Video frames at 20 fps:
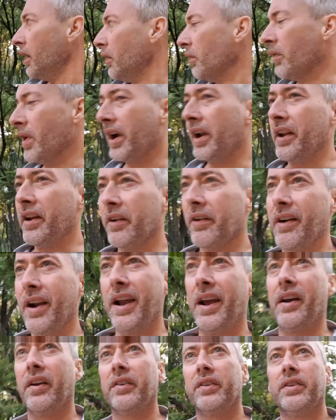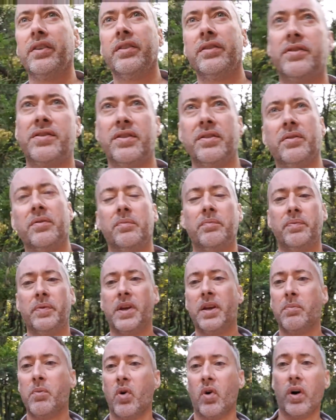running around to
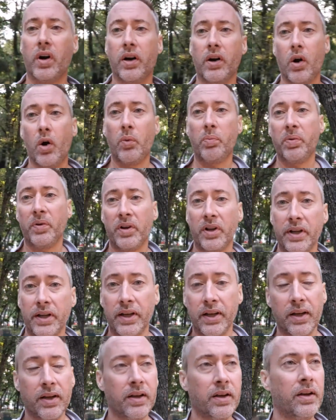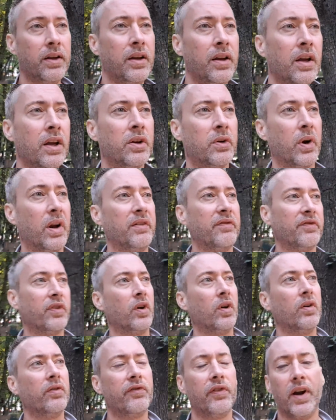be more openly
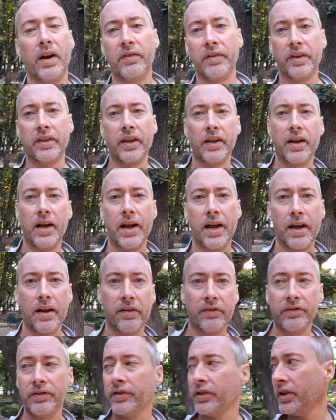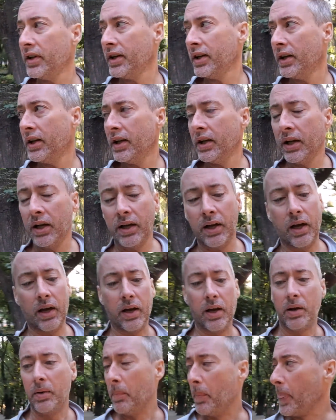grateful for everything I have.
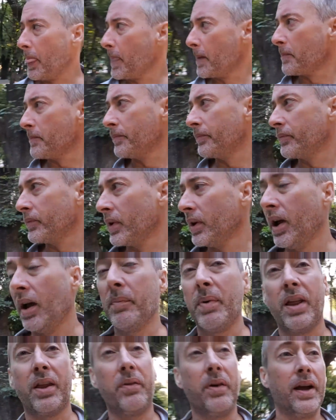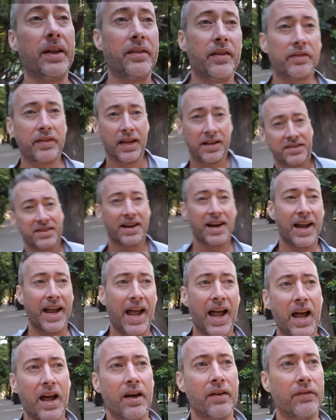And by the way, the things that I
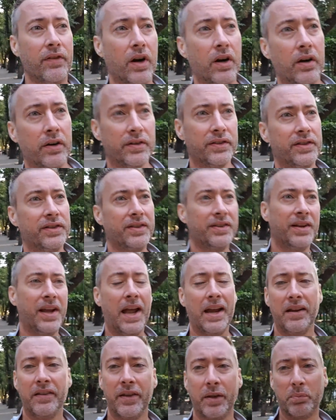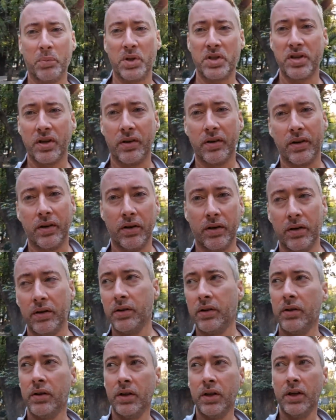have aren't anything material.
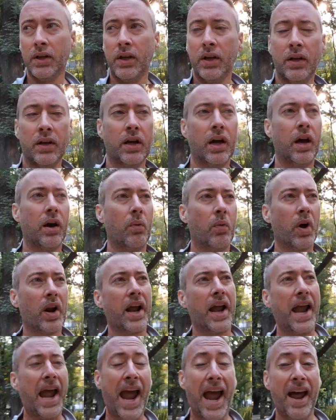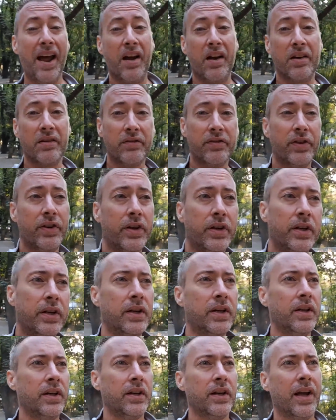What I have
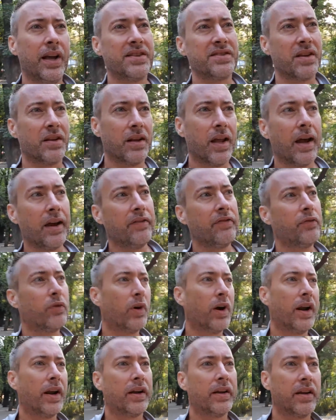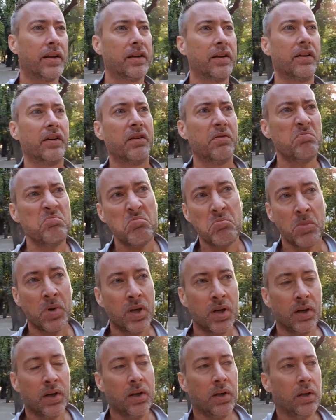is a life where I can
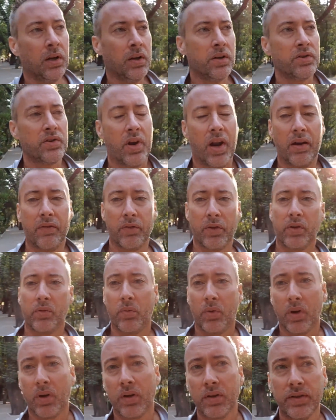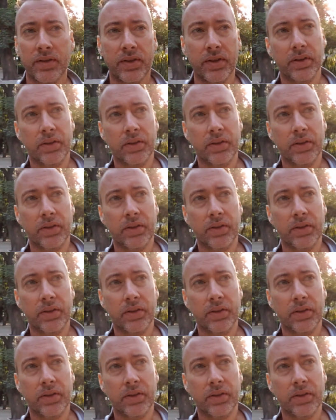travel the world,